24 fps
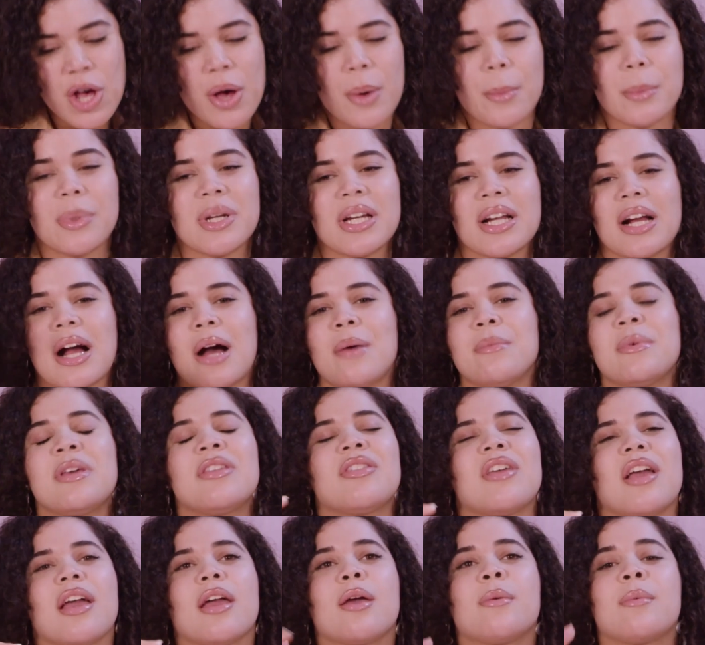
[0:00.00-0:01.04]
But it got me
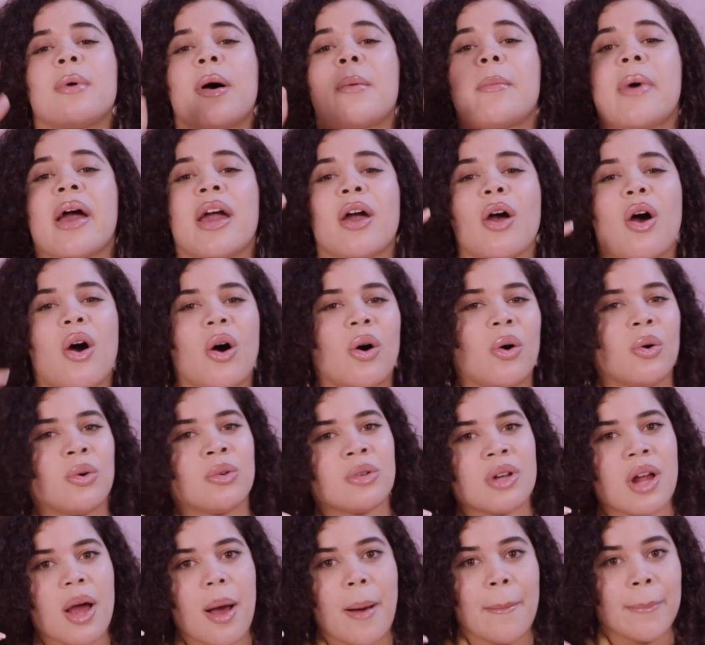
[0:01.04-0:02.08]
thinking about my
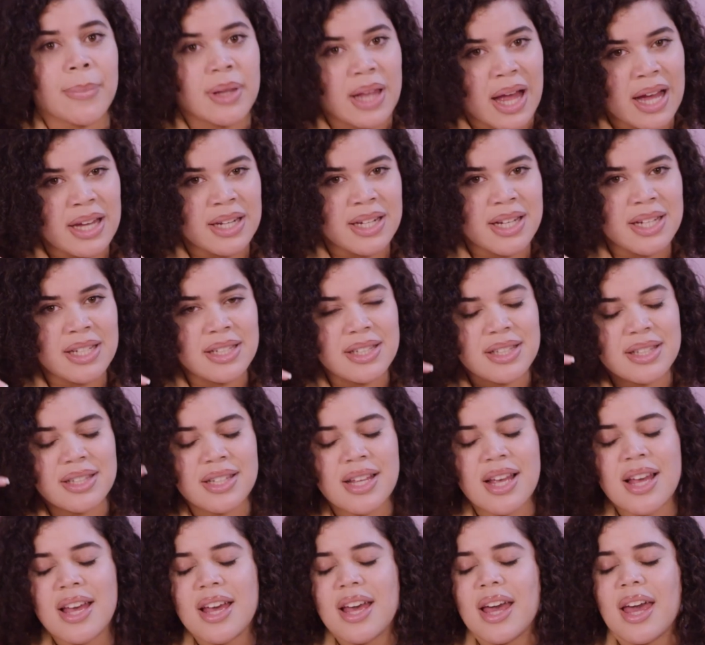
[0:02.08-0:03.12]
own blindness.
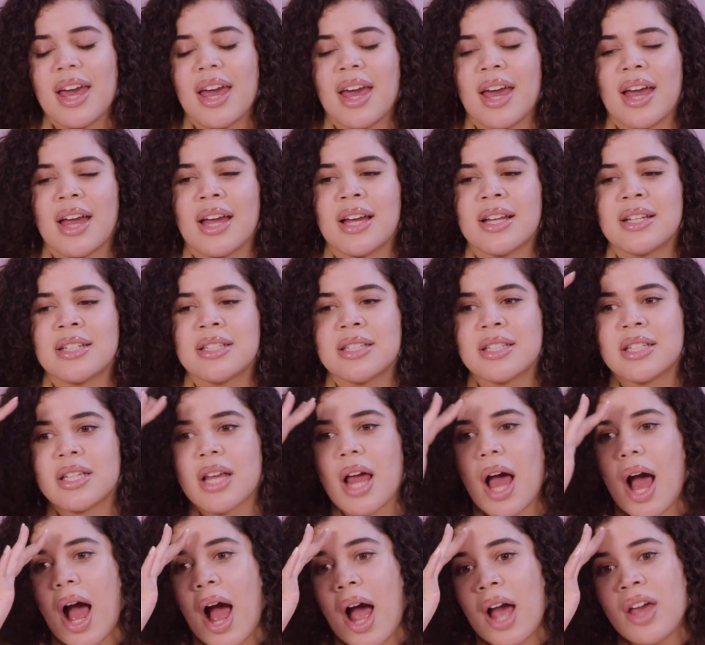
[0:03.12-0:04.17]
And
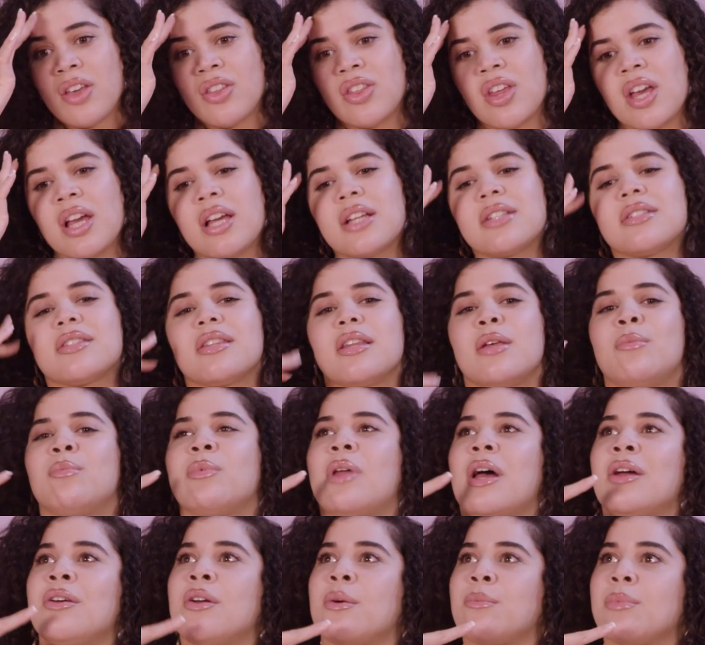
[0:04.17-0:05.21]
I think it's lip
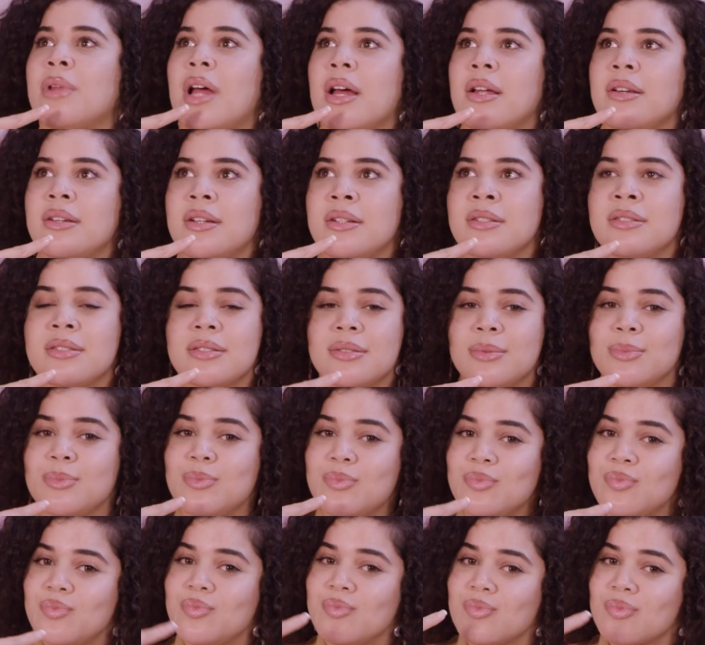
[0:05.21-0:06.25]
liner blindness.
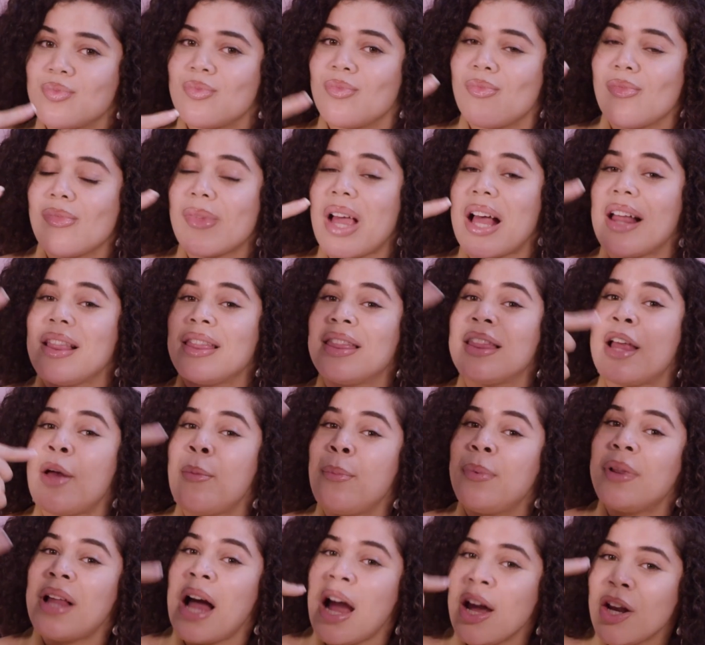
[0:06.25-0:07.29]
Lip
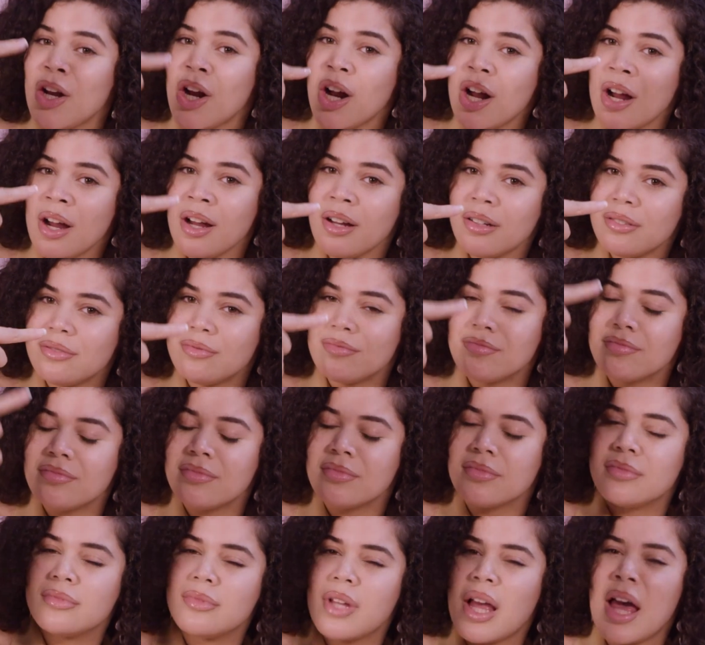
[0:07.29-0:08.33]
liner
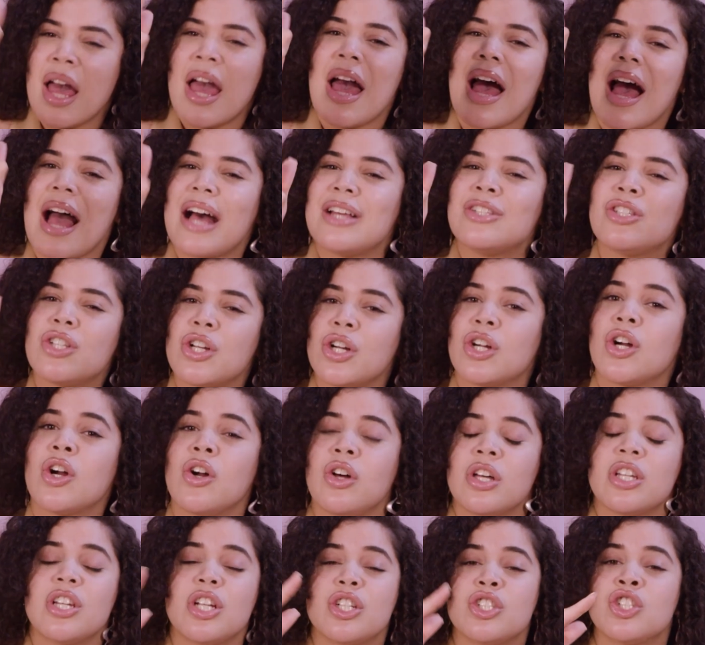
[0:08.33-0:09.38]
has your girl
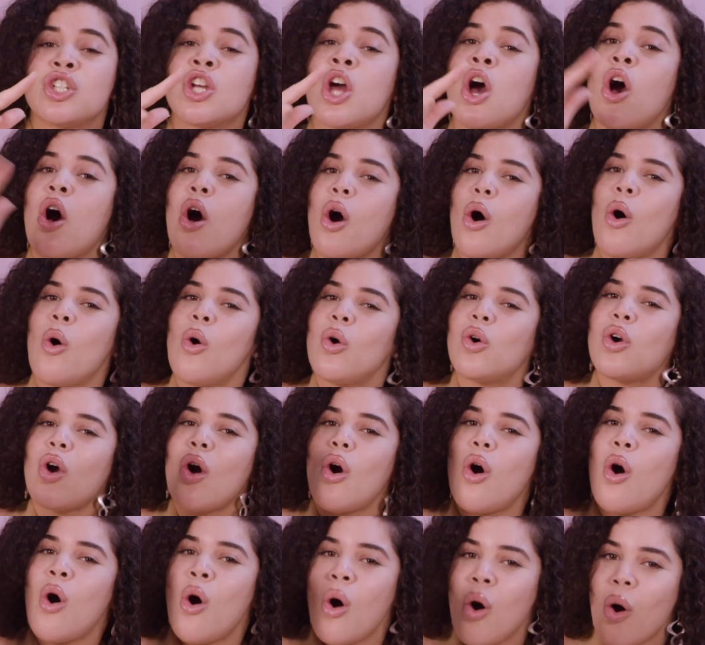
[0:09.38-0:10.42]
in a choke
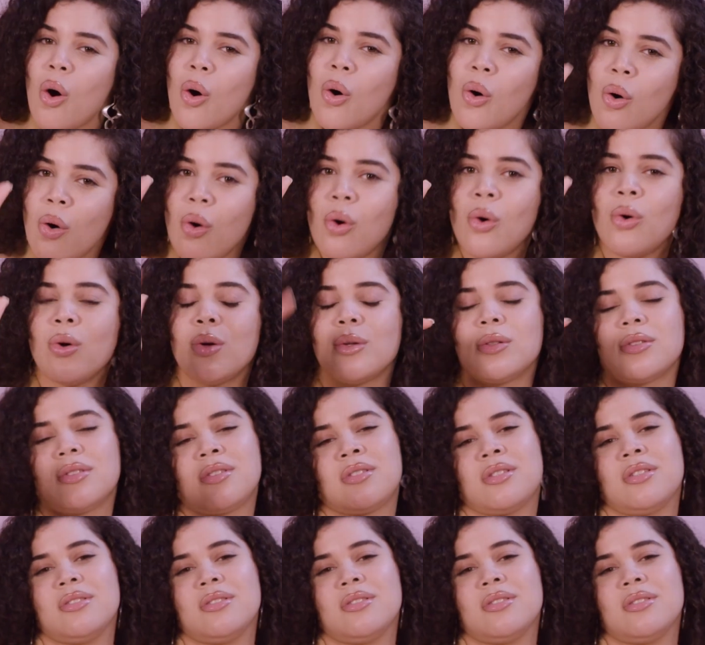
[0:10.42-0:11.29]
hold.